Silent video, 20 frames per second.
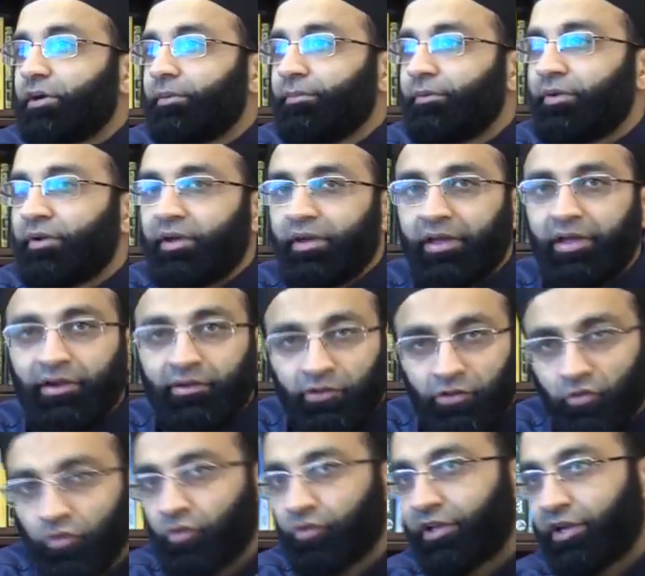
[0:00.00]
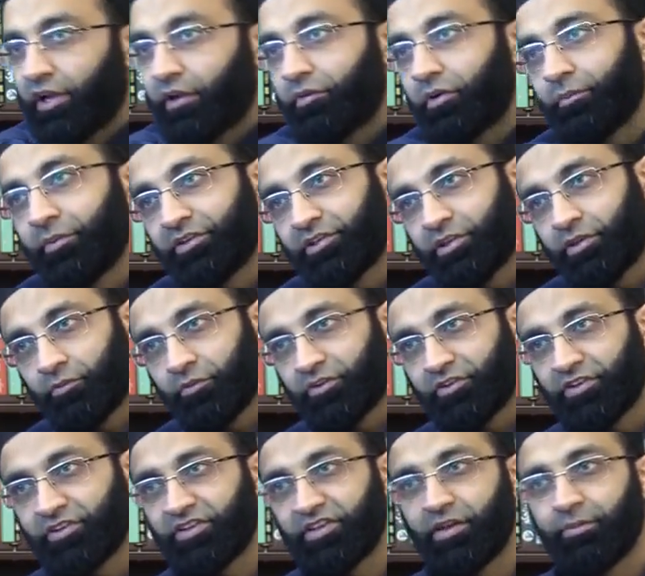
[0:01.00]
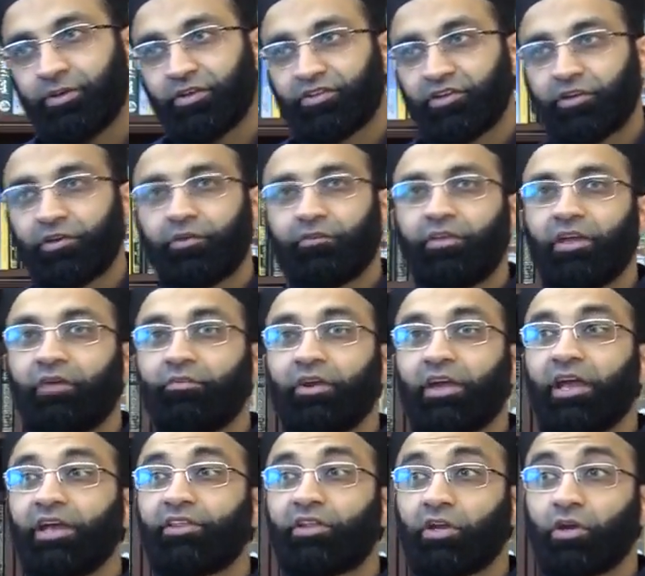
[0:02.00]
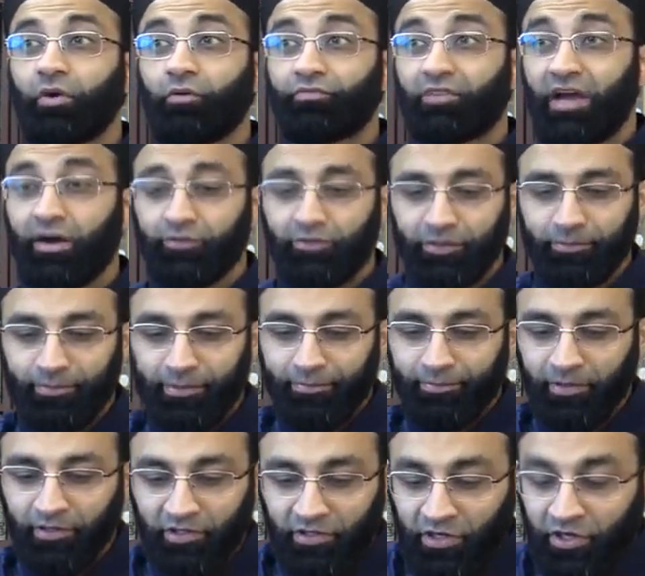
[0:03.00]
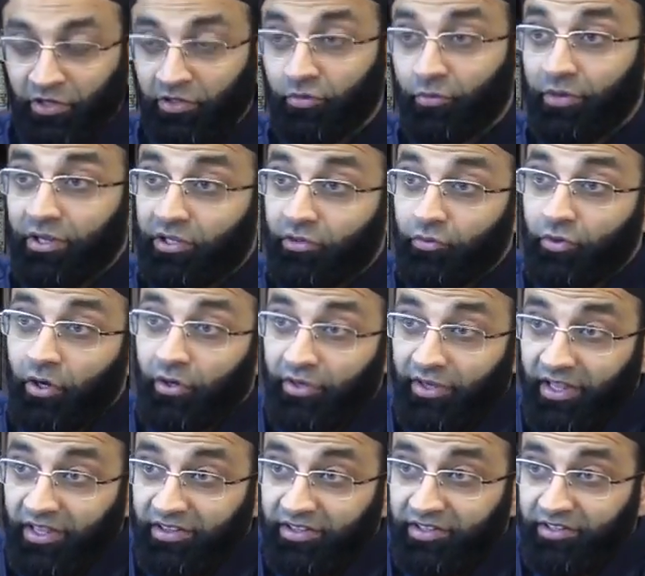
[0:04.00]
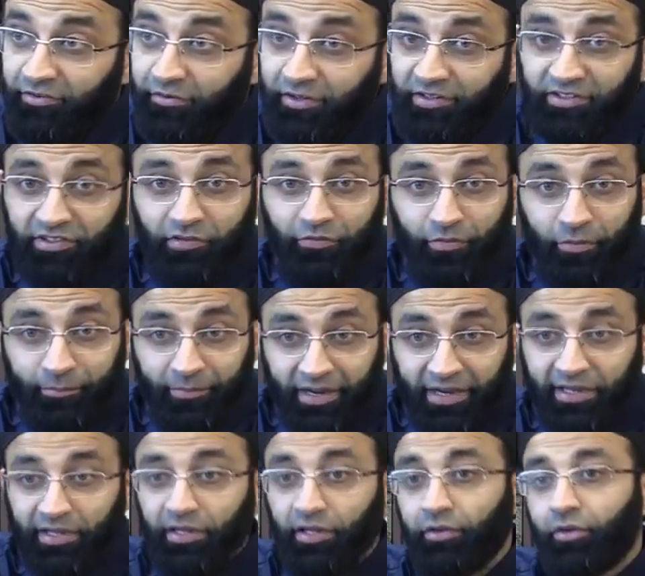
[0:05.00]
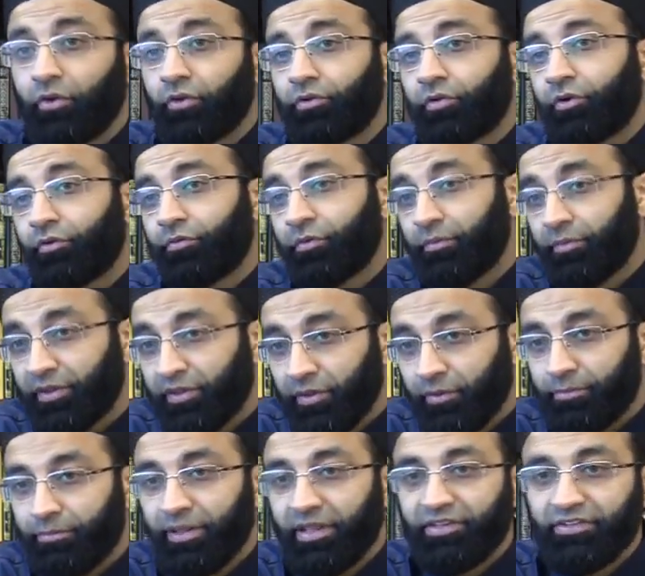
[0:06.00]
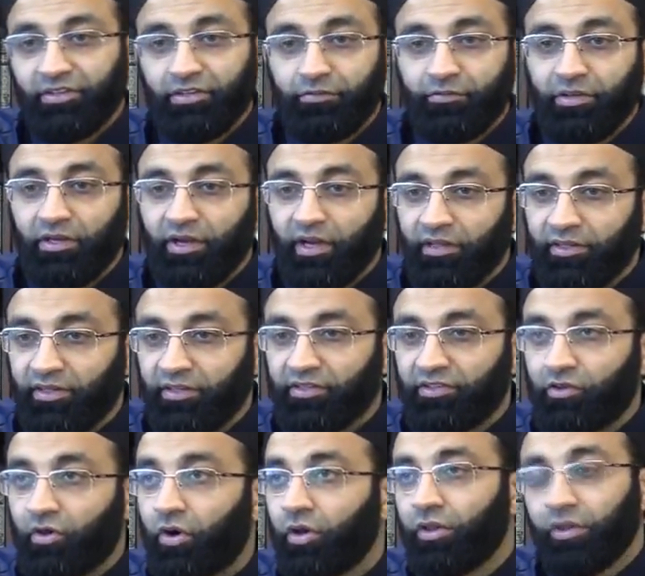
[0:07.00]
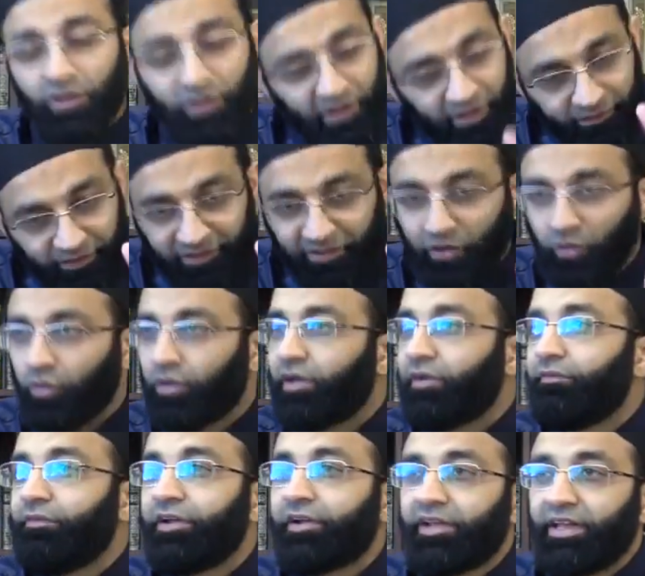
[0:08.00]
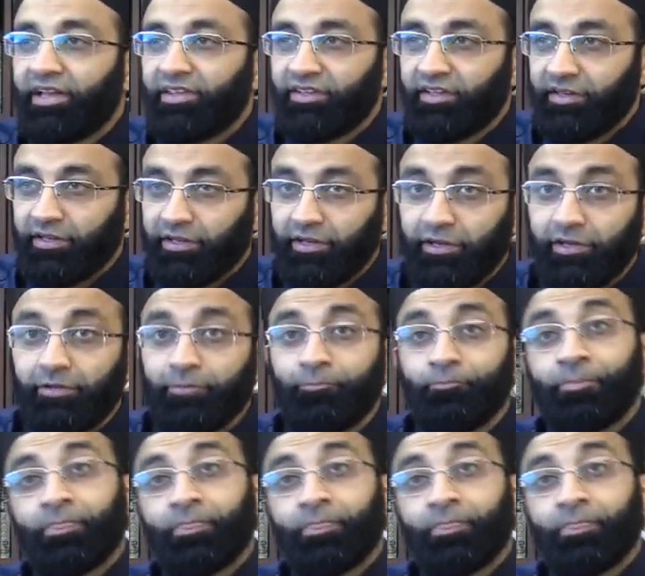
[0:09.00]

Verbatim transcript: job, and you know that our Masjid al-Busra Islamic Center, we have a gathering of thousand people, so we could not take this risk. From medical doctor, from other places, we got this call, we said, okay, we are cancelling it.